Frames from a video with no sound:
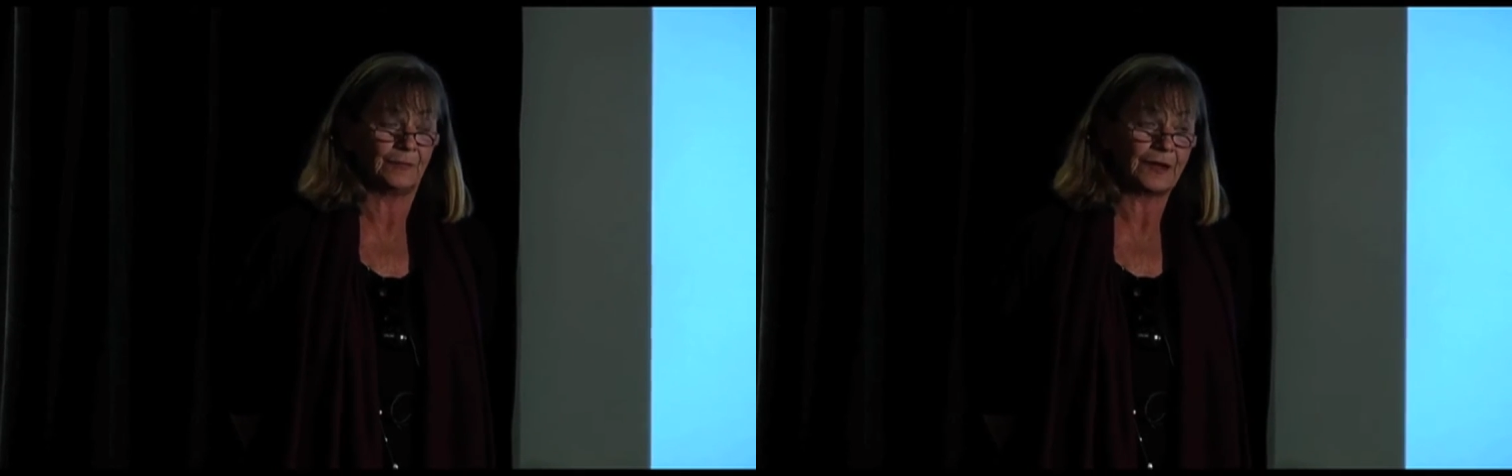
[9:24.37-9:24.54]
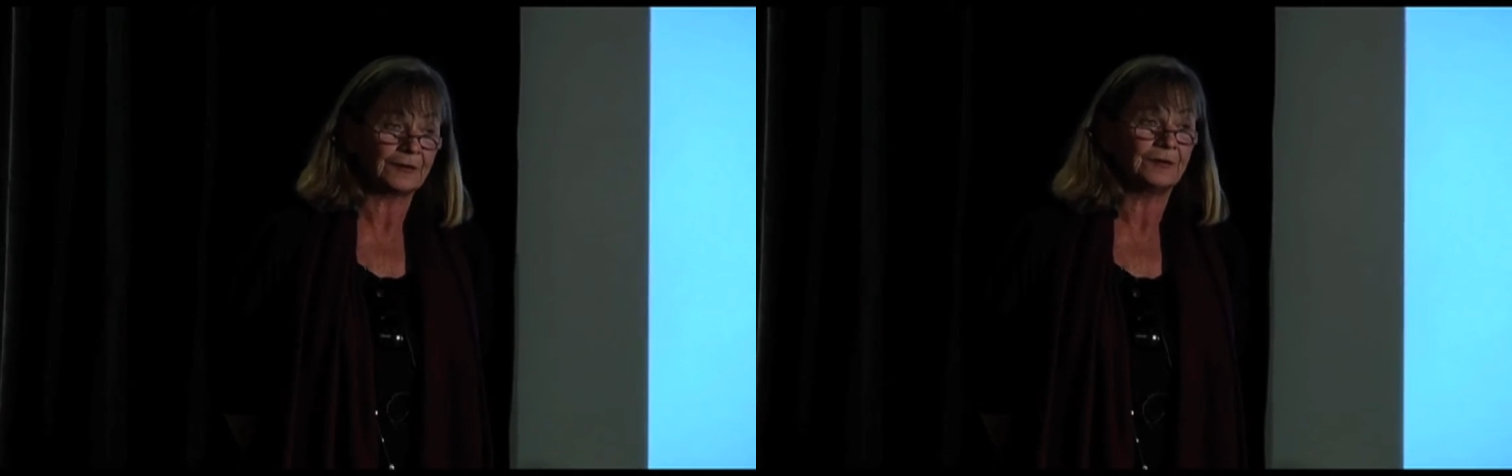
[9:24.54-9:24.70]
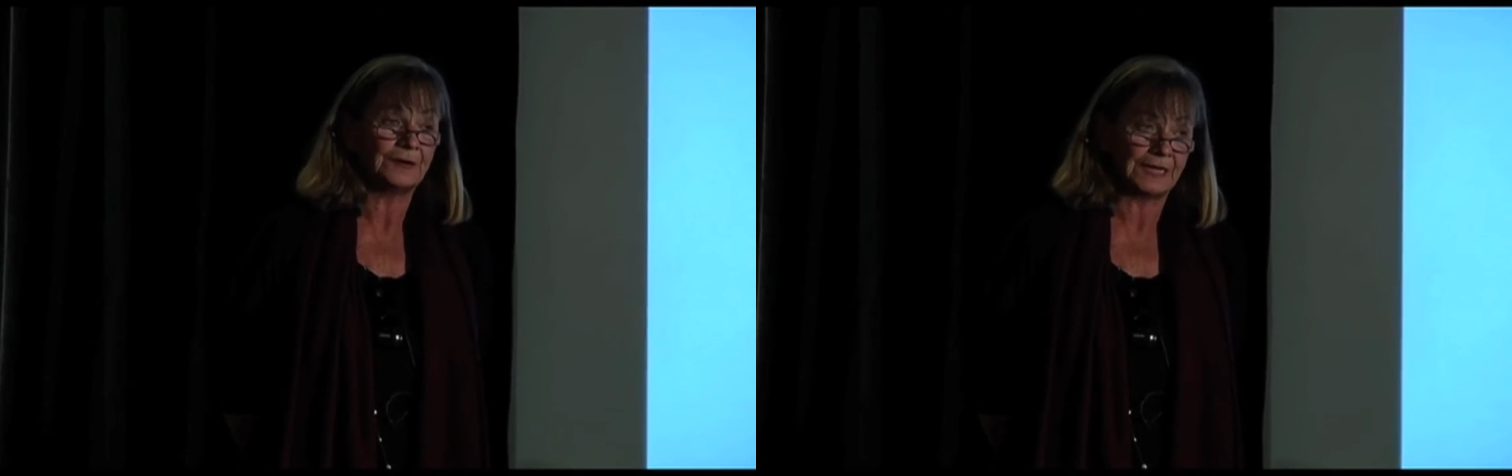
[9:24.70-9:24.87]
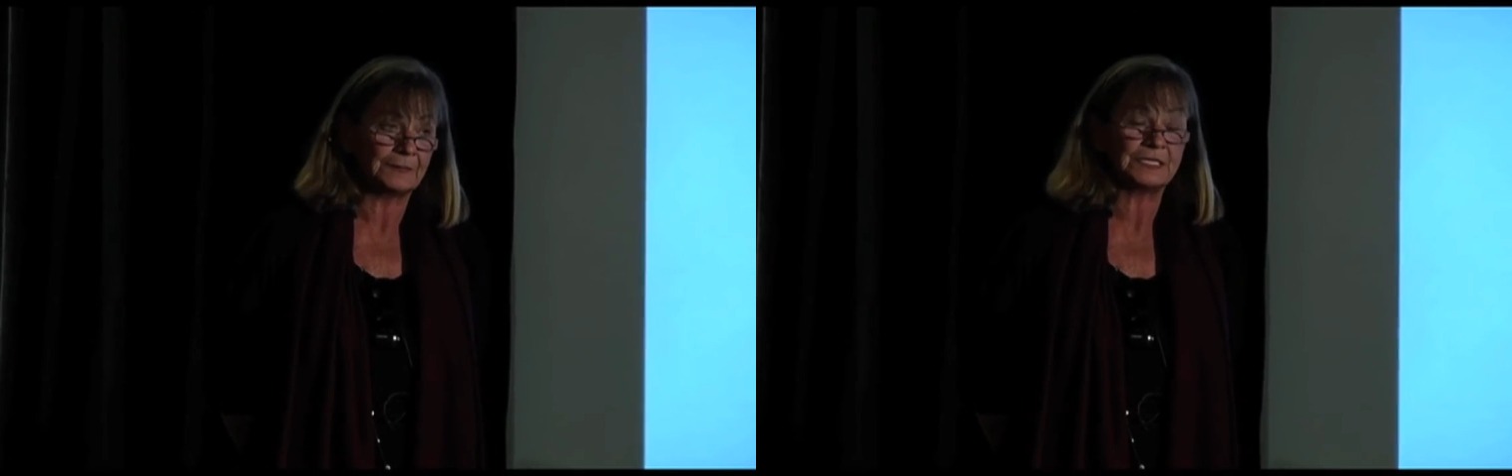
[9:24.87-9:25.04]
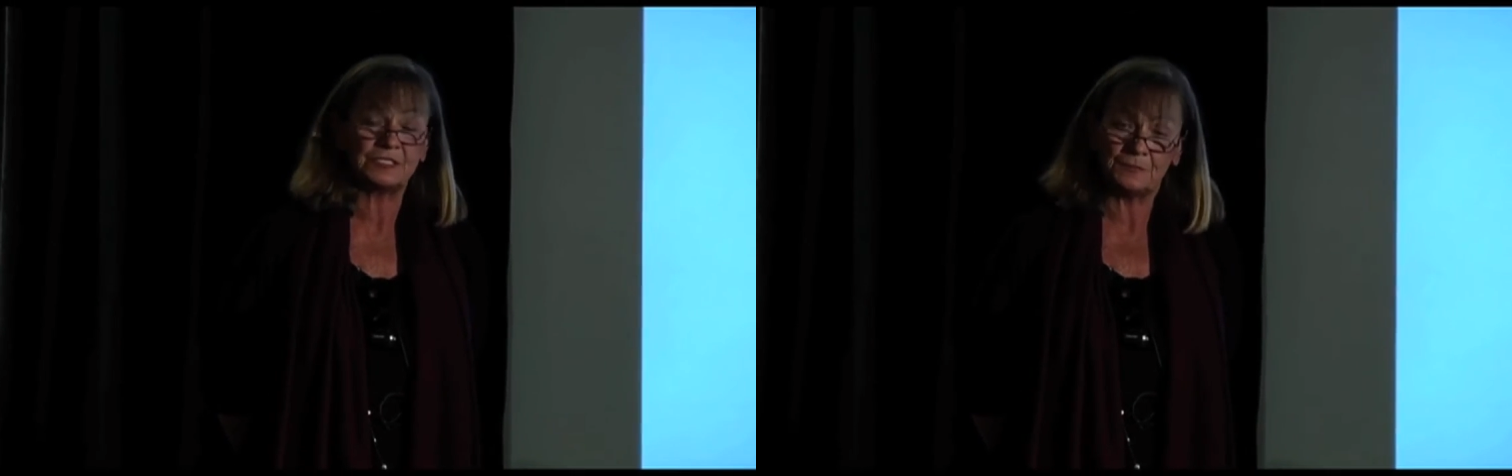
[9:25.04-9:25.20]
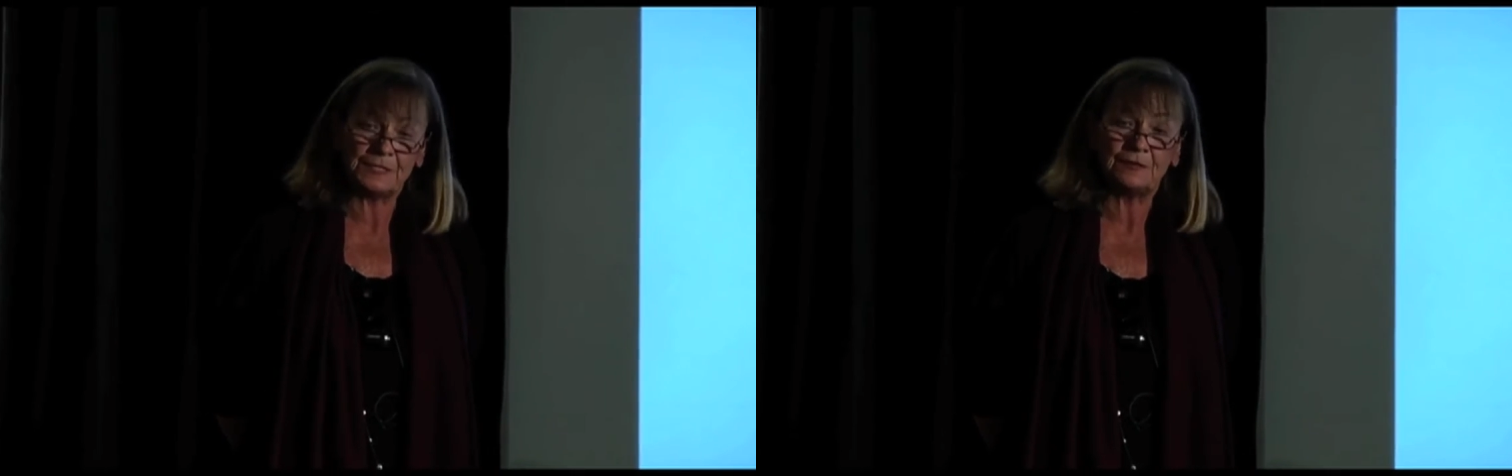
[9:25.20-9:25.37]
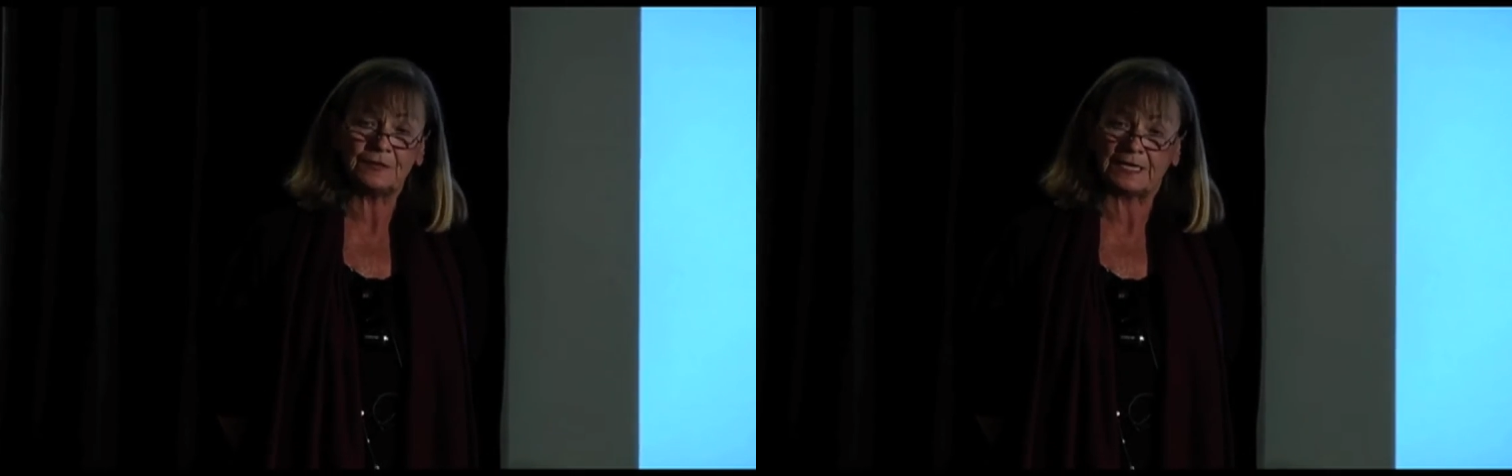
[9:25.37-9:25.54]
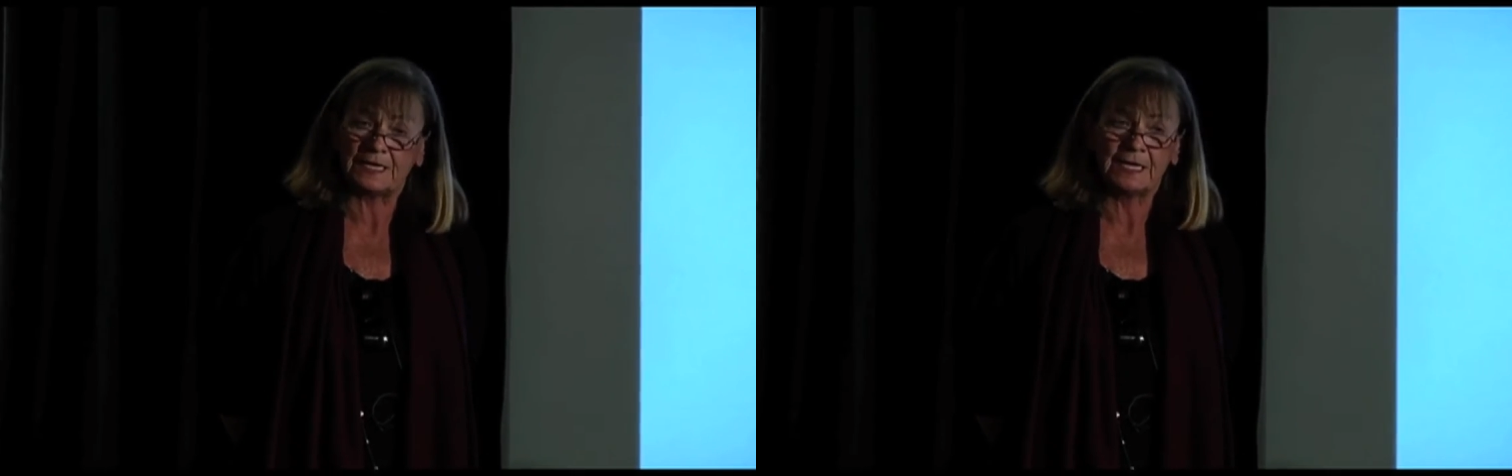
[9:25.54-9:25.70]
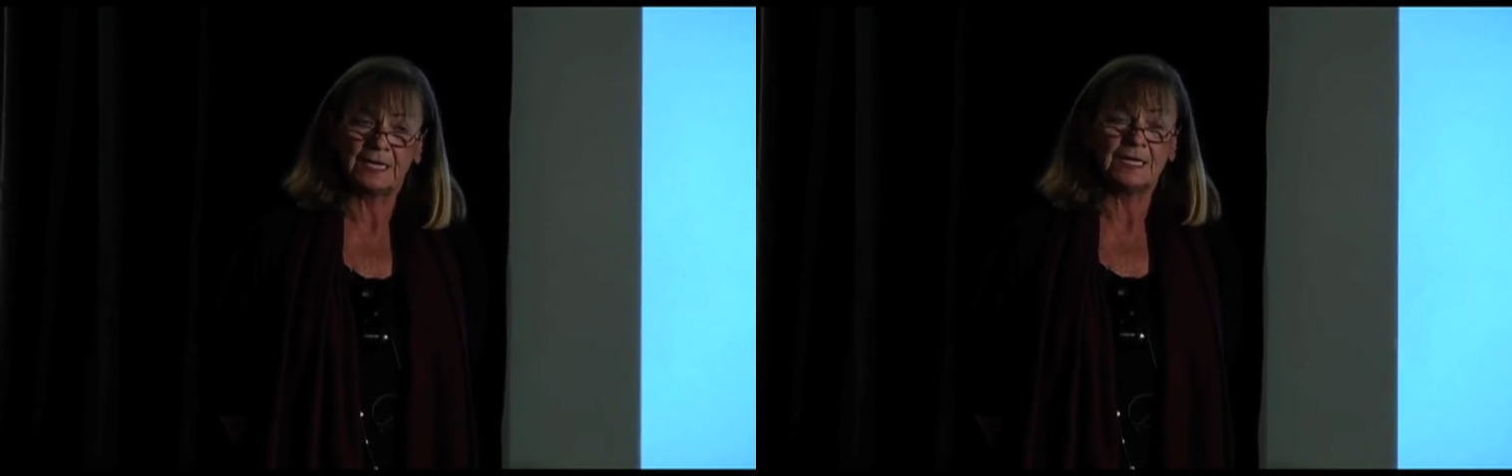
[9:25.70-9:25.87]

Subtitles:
water damaged building,